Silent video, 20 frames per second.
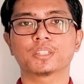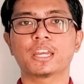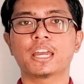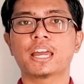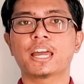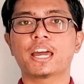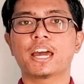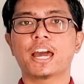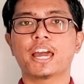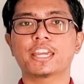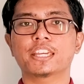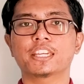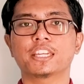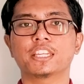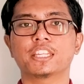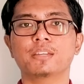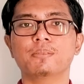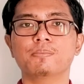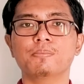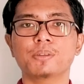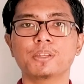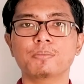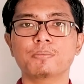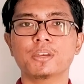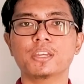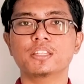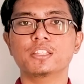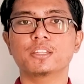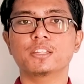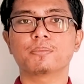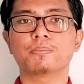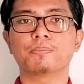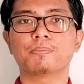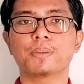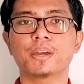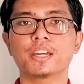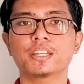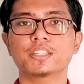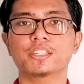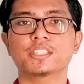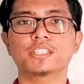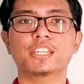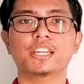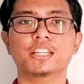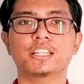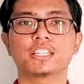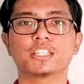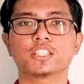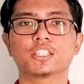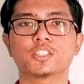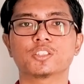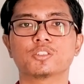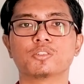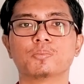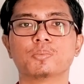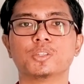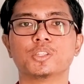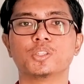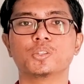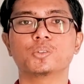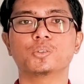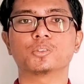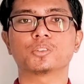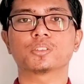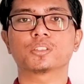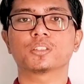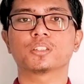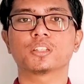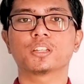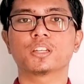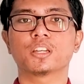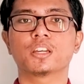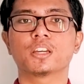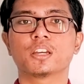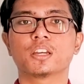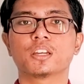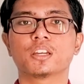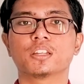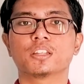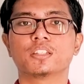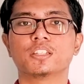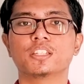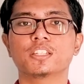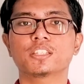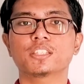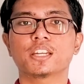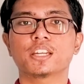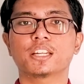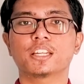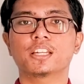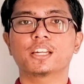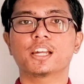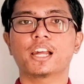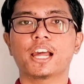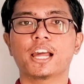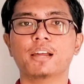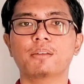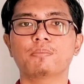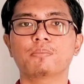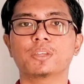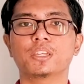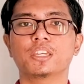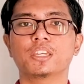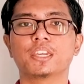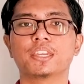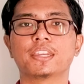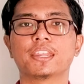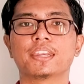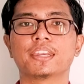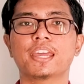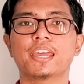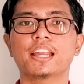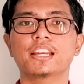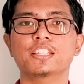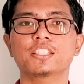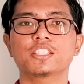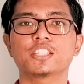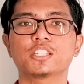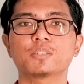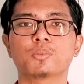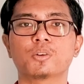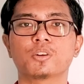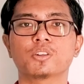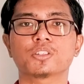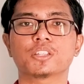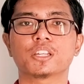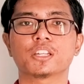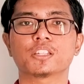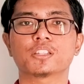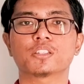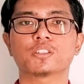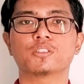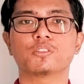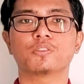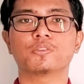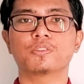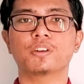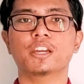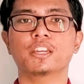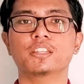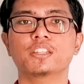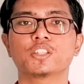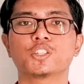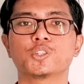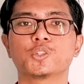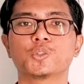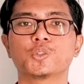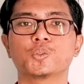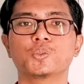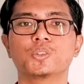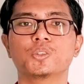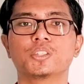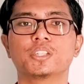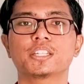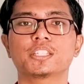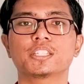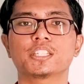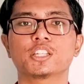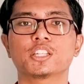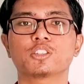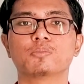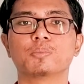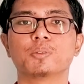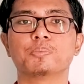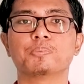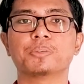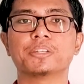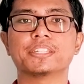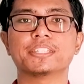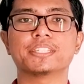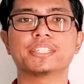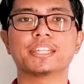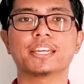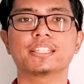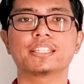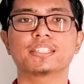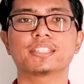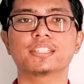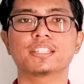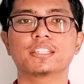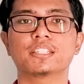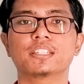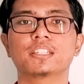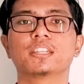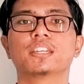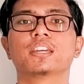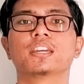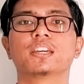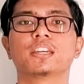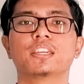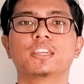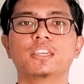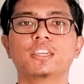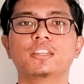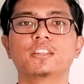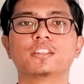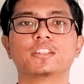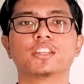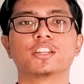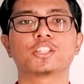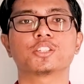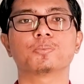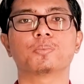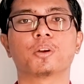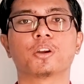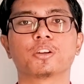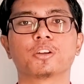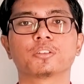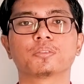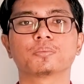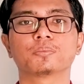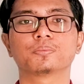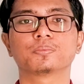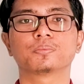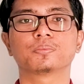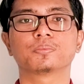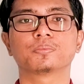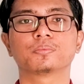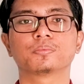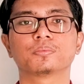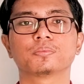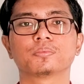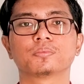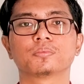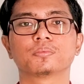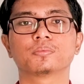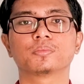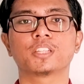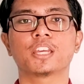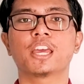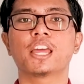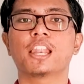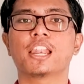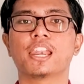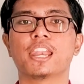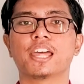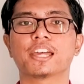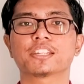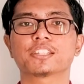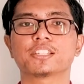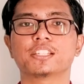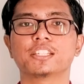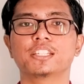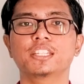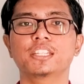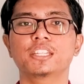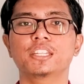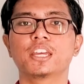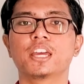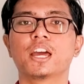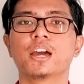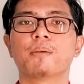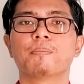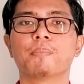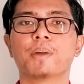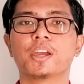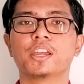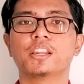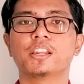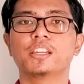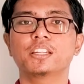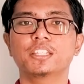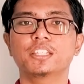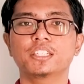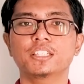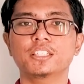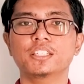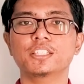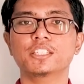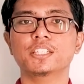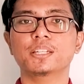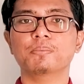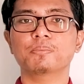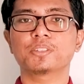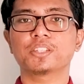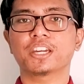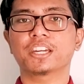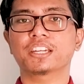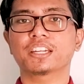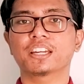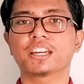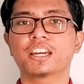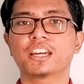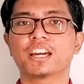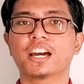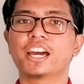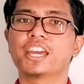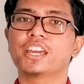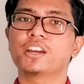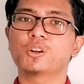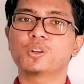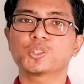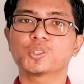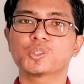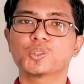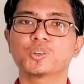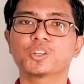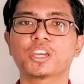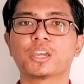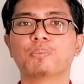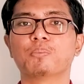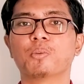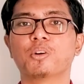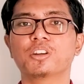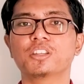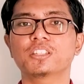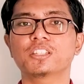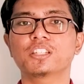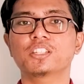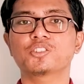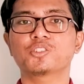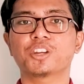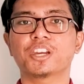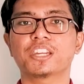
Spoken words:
I can implement the best technique to be used. This technique helped me in analysis process to find the suit data to be presented in a dashboard. Lastly, by learning this subject, I also can monitor trends